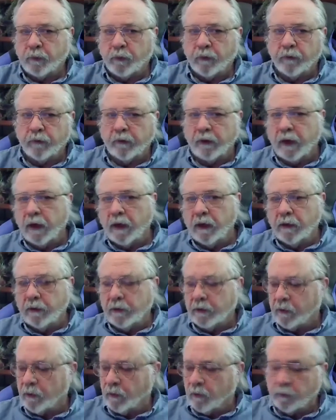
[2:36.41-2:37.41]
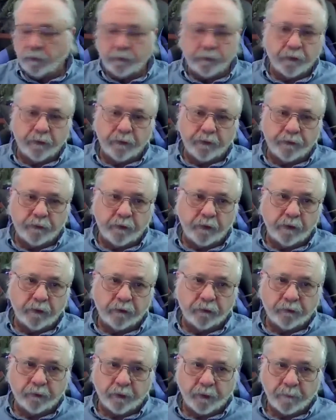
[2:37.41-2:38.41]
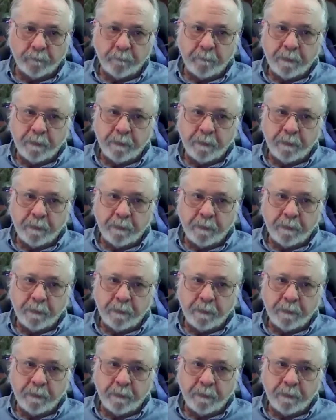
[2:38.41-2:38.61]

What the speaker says: personality to go into this industry.